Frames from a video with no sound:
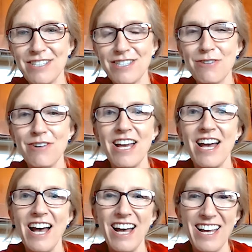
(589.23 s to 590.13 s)
So
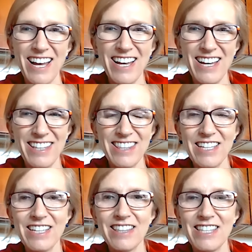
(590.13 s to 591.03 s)
I, I
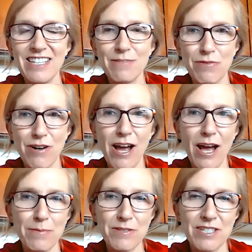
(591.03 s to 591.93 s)
think that
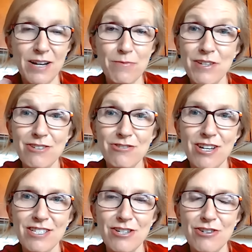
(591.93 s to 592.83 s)
perhaps, and I'd be
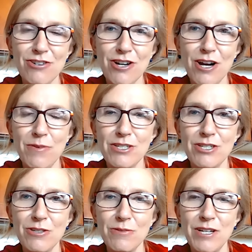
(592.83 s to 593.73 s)
interested in your comment
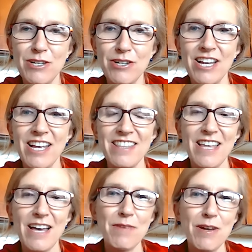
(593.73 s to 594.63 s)
too, Peter,
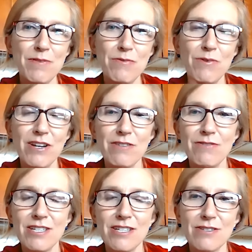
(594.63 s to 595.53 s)
that might be one of the
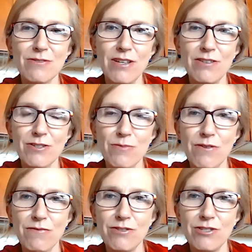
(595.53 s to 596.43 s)
reasons why there's
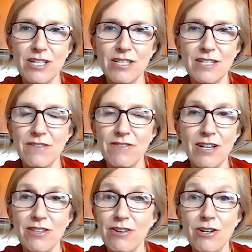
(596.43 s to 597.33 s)
more food sensitivity,
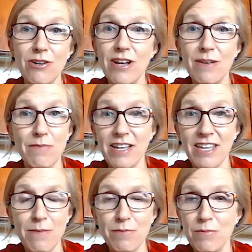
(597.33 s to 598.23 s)
although I don't, I
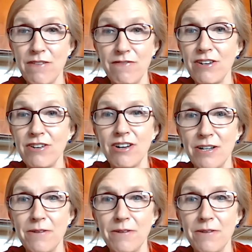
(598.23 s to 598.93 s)
can't put my finger on